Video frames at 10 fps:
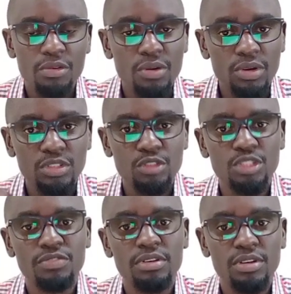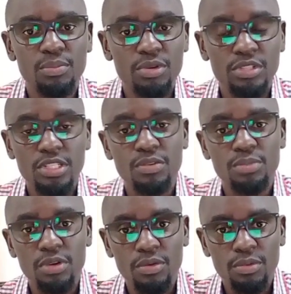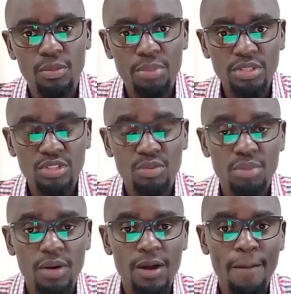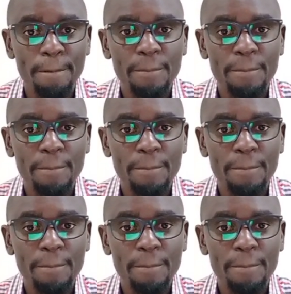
you're going to develop yourself, your personal power,